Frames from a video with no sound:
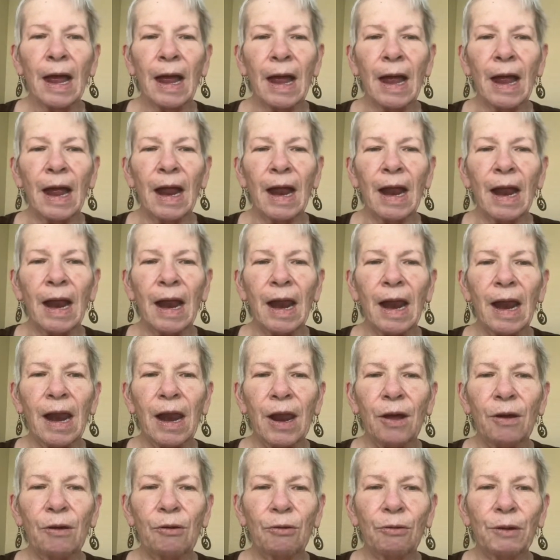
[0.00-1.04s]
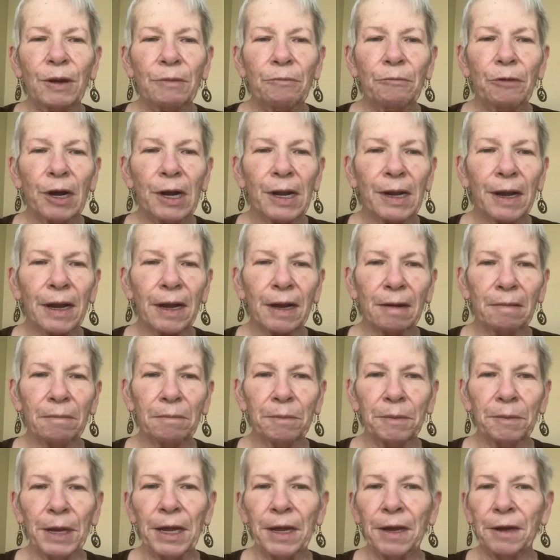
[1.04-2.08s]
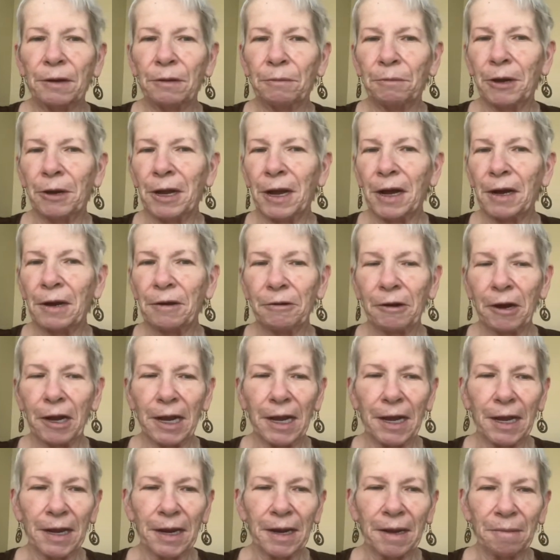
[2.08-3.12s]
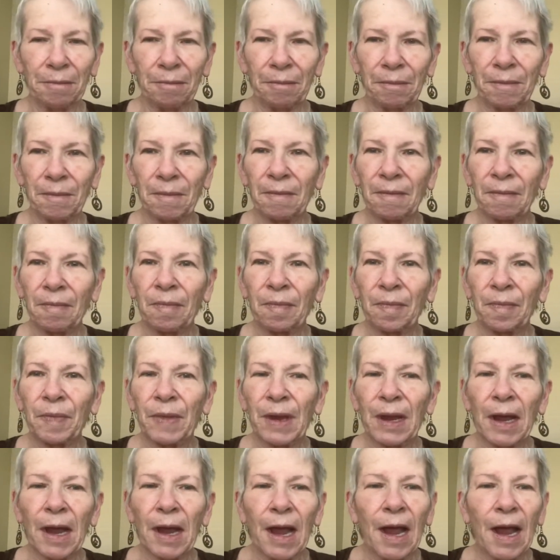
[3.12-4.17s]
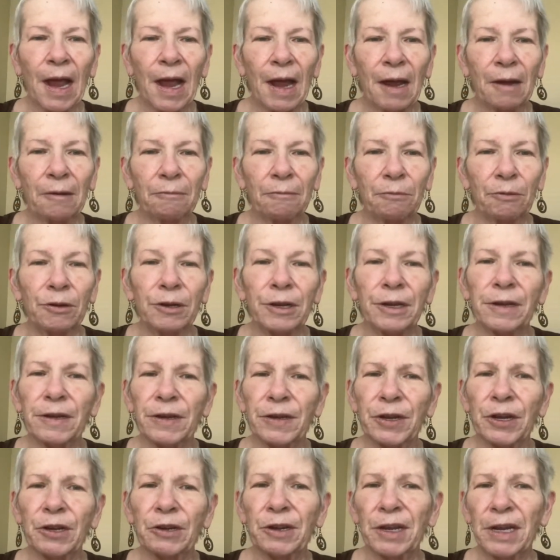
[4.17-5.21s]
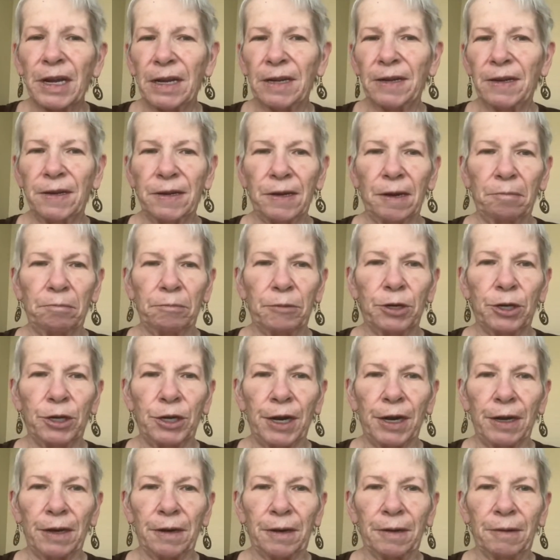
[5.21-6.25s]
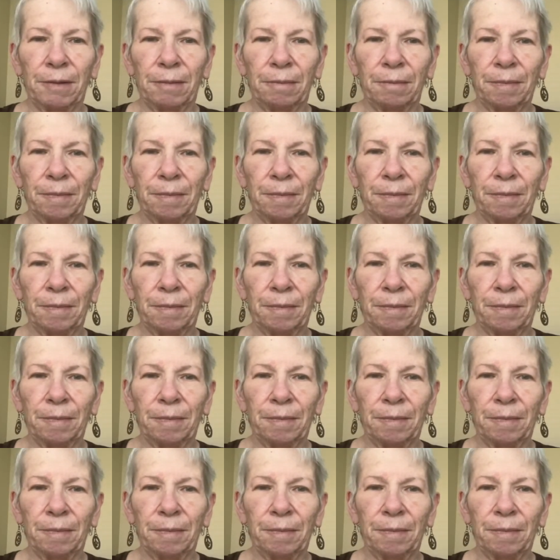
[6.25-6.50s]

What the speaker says: Hello and welcome. Here we are again. What is today's subject?